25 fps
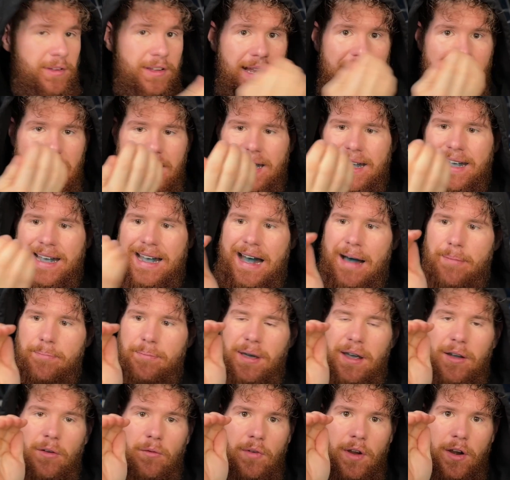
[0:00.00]
like
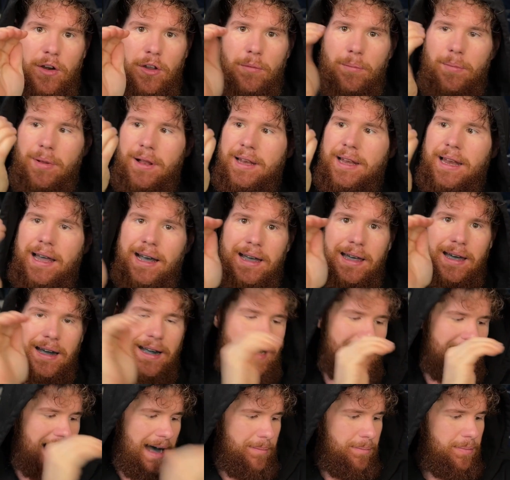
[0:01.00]
cupping, where you build like a
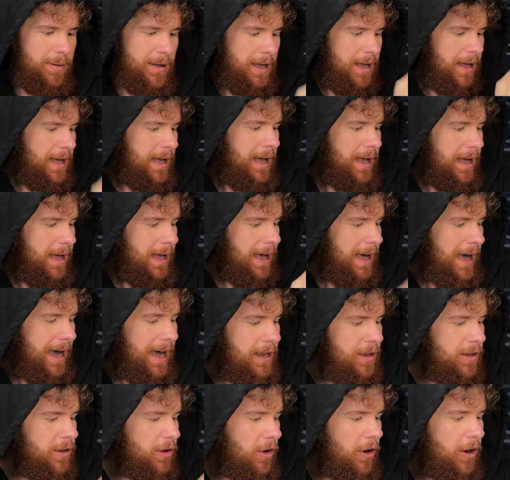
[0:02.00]
cup
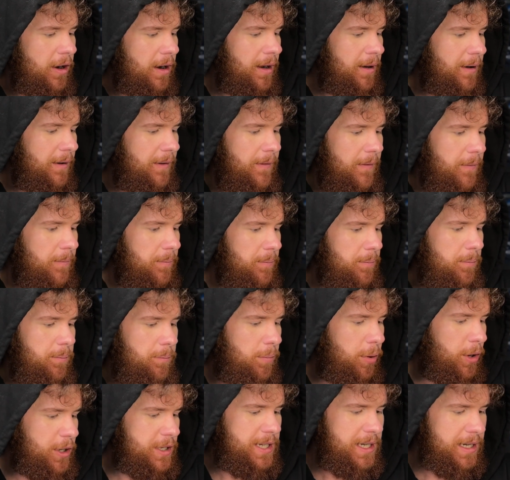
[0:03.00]
and you're
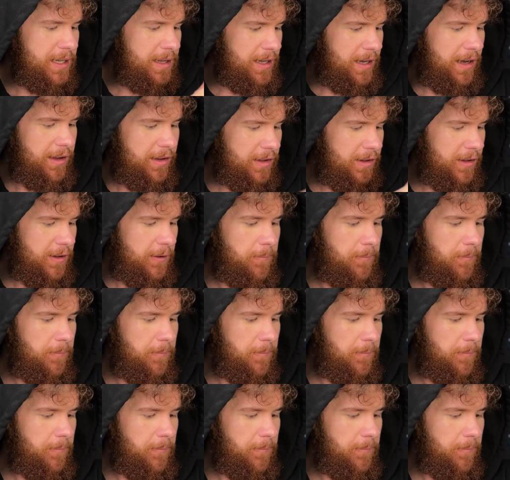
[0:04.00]
putting this